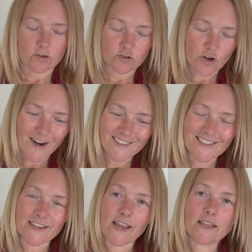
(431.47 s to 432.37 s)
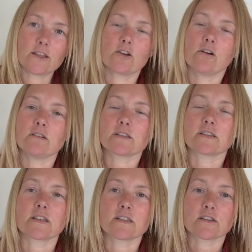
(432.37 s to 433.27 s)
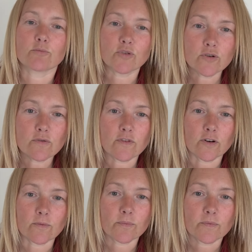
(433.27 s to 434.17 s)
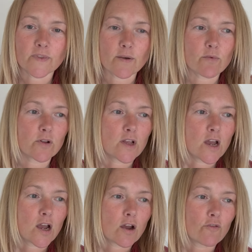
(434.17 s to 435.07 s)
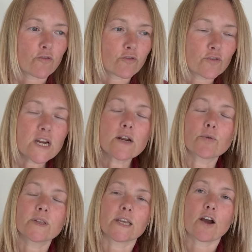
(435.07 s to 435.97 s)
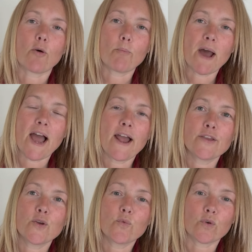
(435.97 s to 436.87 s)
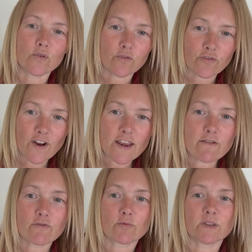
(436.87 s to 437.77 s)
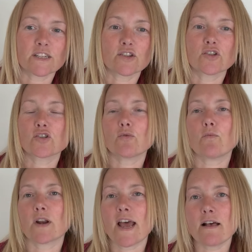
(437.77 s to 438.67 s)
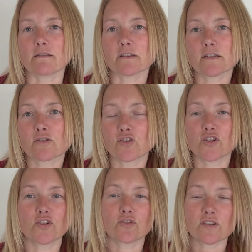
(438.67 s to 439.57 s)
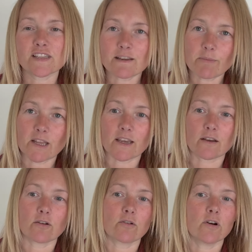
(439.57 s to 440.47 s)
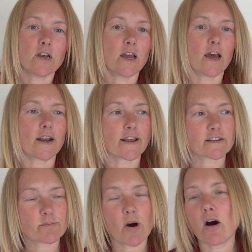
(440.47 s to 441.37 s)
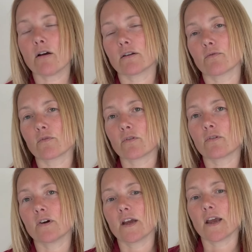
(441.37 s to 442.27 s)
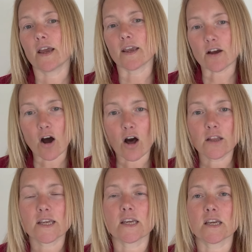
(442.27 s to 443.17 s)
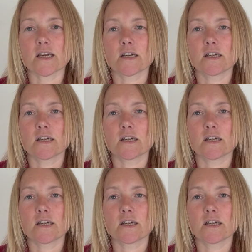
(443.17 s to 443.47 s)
trying to gain the narcissist's approval. They will frequently compare you unfavorably to someone else, such as your sibling or an ex-partner or a colleague.